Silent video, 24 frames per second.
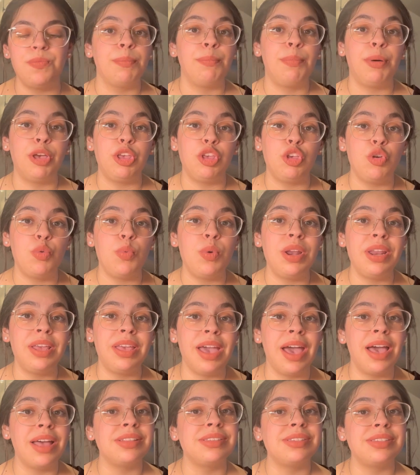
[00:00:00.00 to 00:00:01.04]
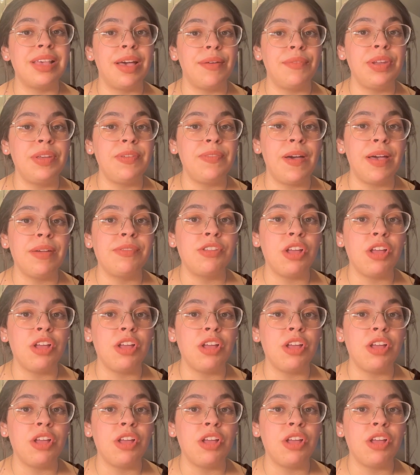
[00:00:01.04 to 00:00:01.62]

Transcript: But you would get seventy-five